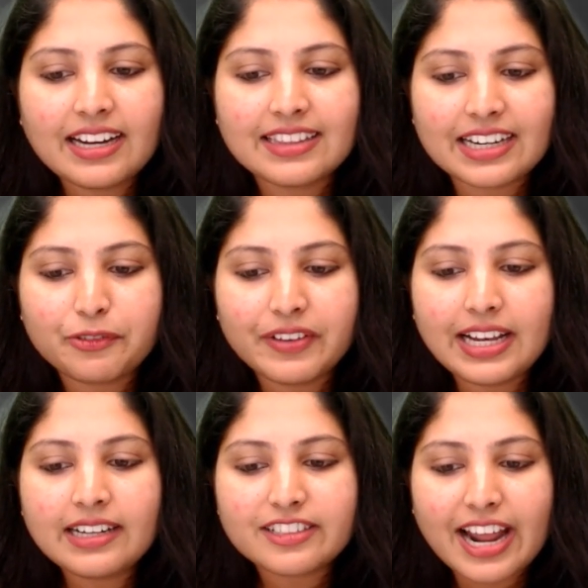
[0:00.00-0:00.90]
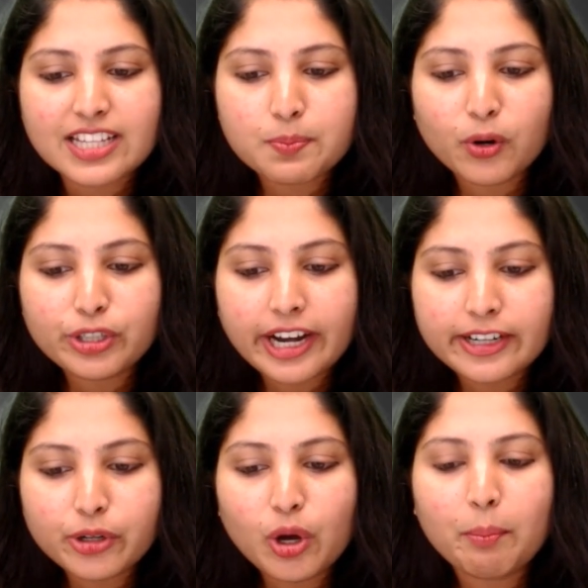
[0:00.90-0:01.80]
that will
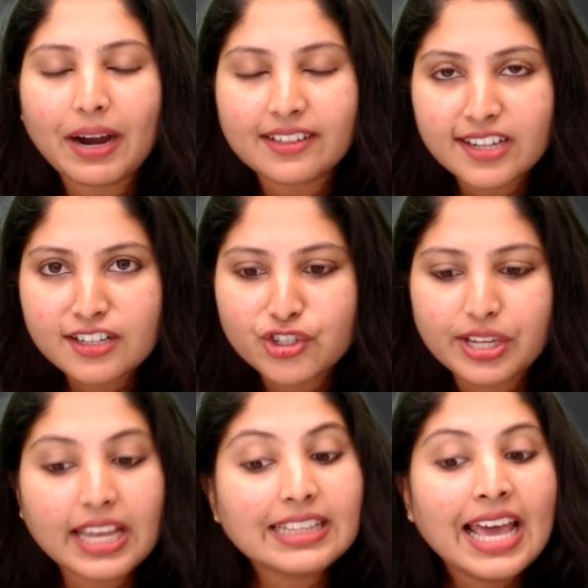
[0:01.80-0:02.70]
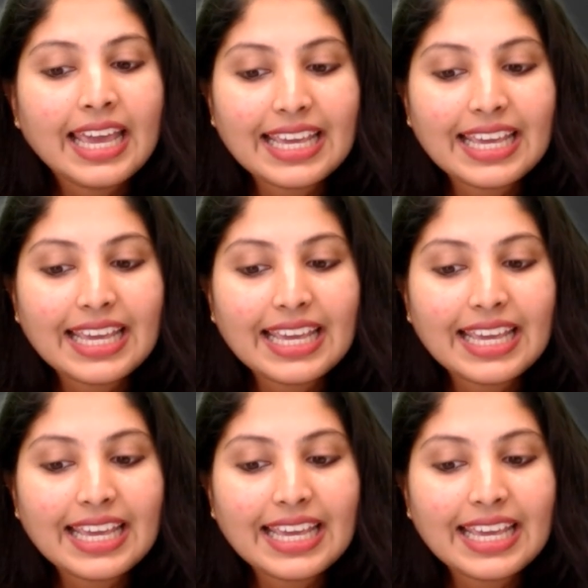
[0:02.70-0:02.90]
transported to bundle sheath.